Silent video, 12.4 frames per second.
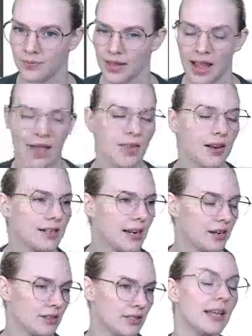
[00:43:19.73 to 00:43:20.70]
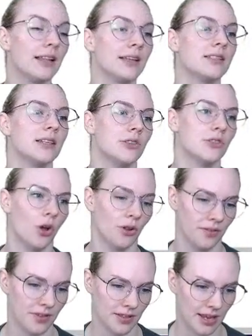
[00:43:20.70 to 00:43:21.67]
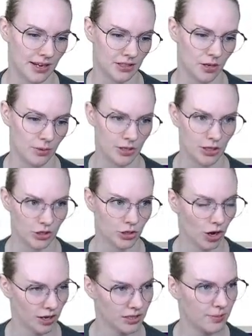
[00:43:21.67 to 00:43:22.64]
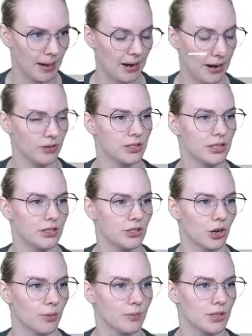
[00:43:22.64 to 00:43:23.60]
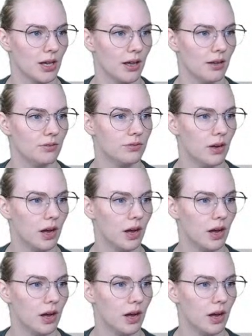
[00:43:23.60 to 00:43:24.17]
And then saliency is all of the things that we just talked about in terms of